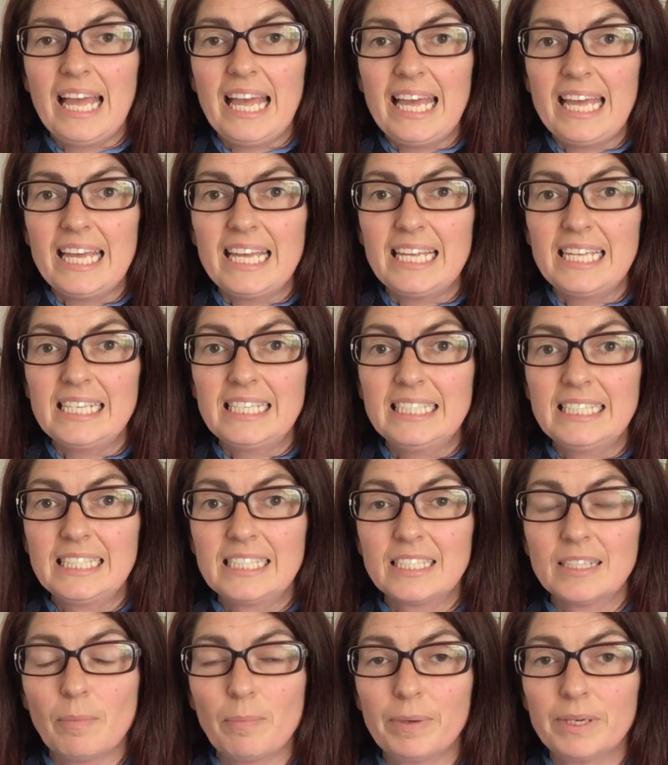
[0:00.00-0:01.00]

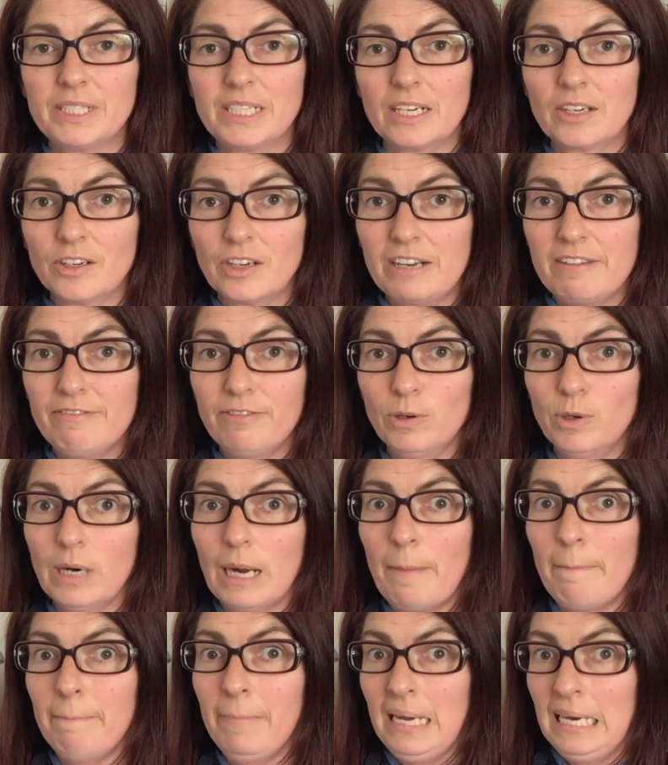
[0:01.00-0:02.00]
is particularly for
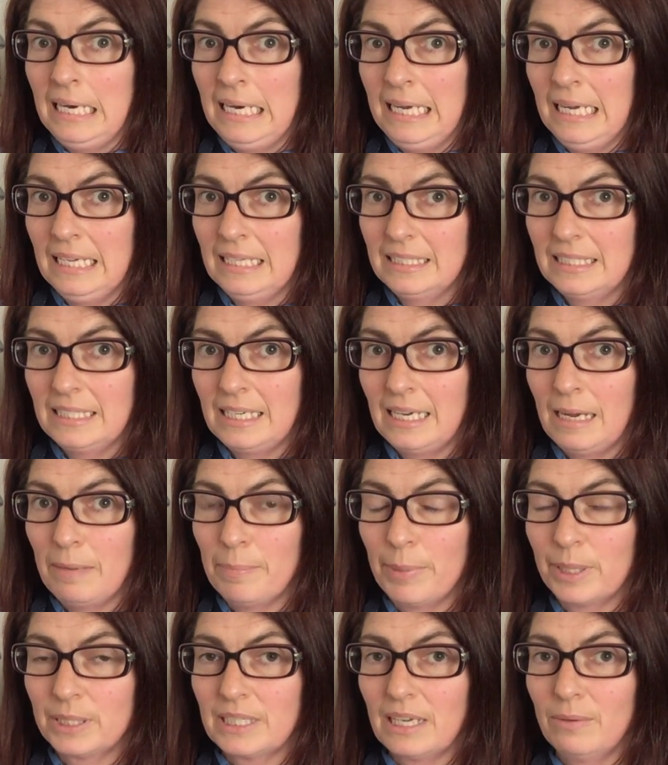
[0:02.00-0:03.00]
Amelia today
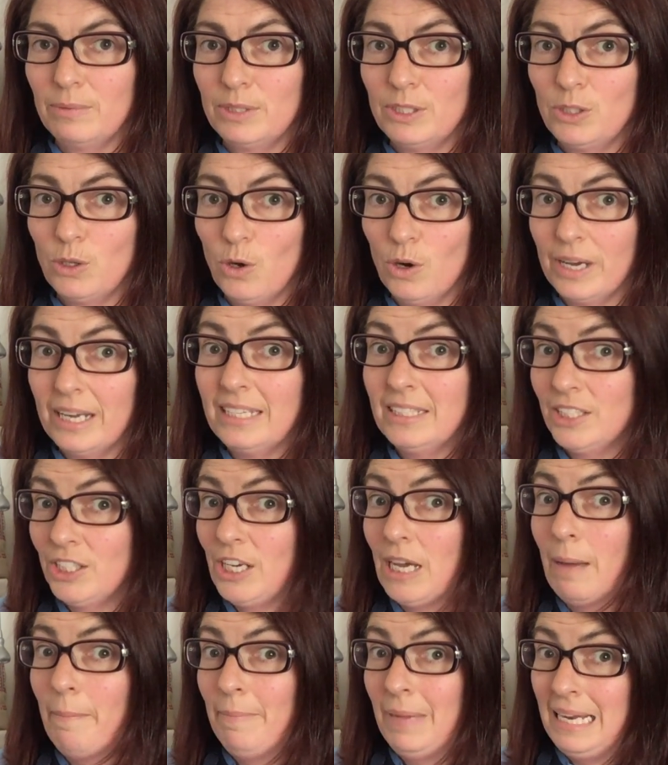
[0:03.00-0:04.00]
because I was talking
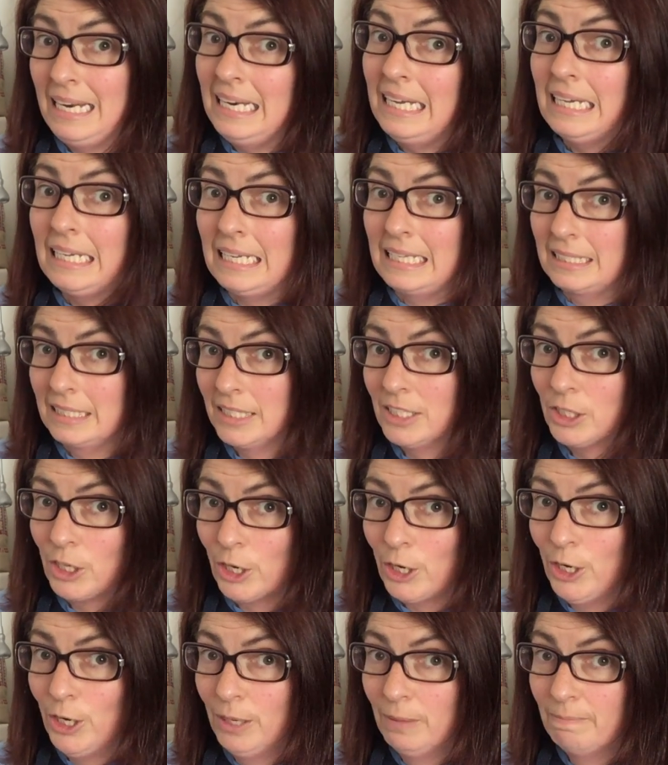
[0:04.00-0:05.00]
to Amelia in
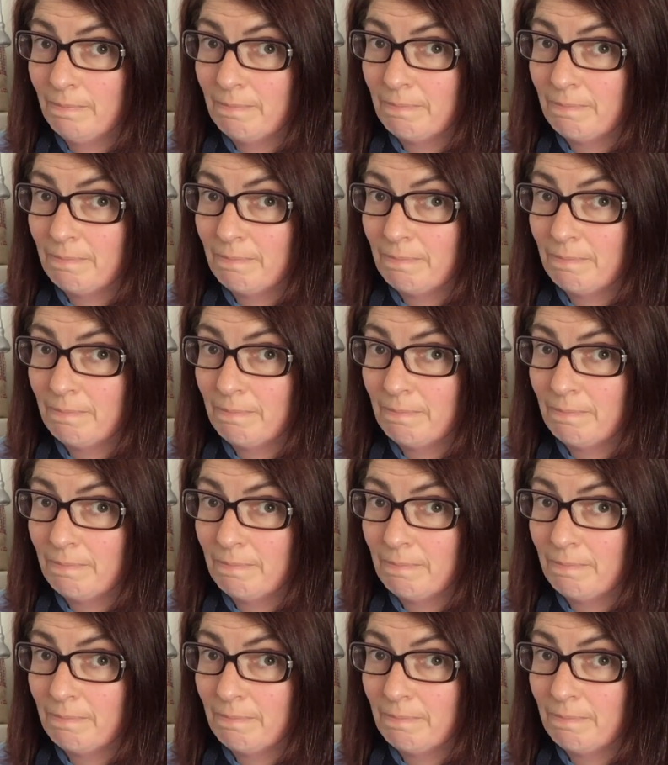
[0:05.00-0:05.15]
school